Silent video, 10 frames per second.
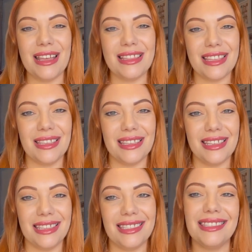
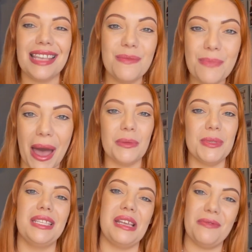it's the same from
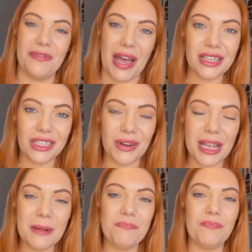the same
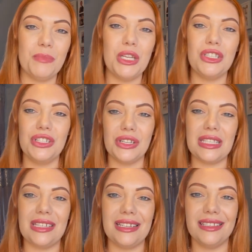factory, but
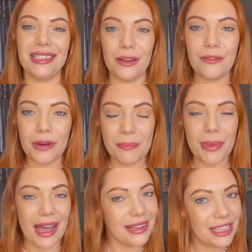just in different
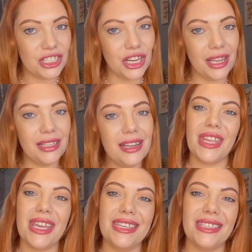packaging
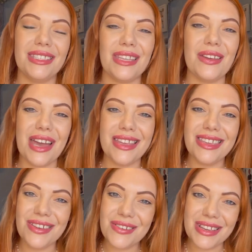so that
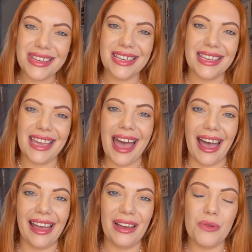you can
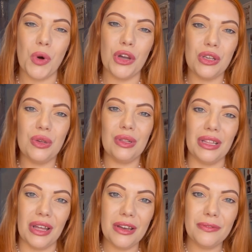get what you
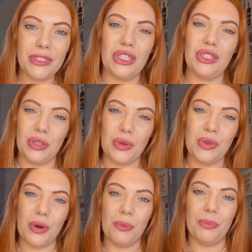love to suit
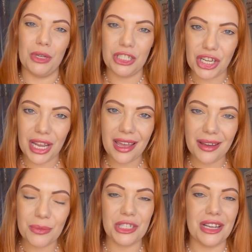your budget,
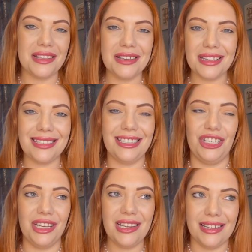which I think is
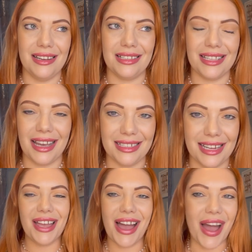genius
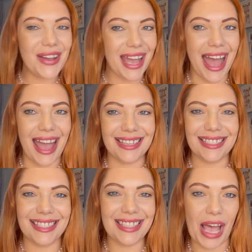idea. Okay,
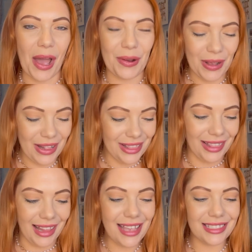so
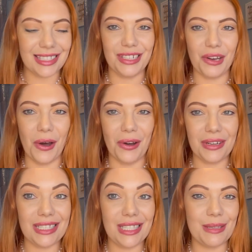let's
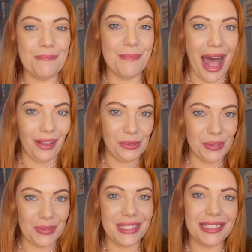talk
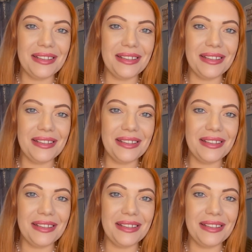smells.